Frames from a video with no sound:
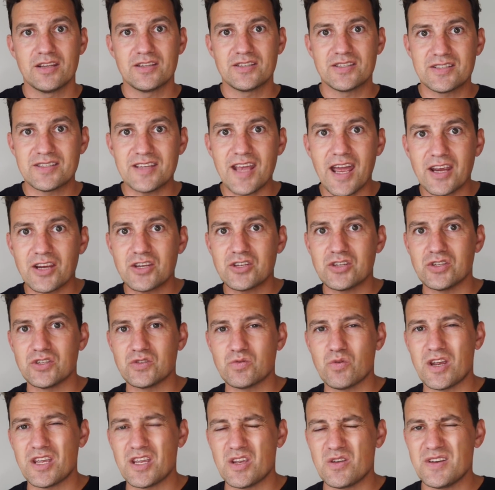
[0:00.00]

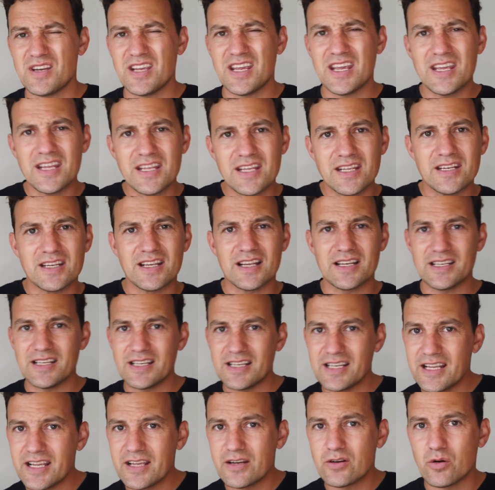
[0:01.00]
sections where you need a
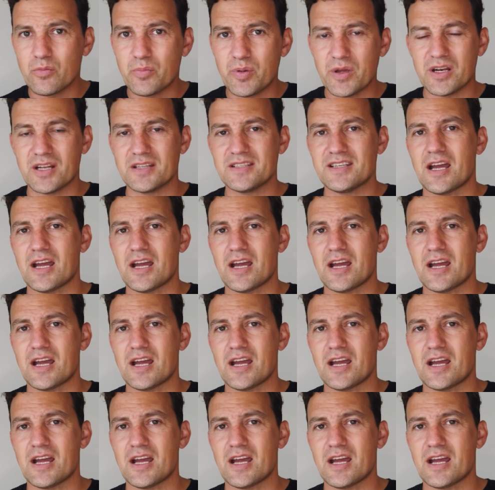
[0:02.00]
little bit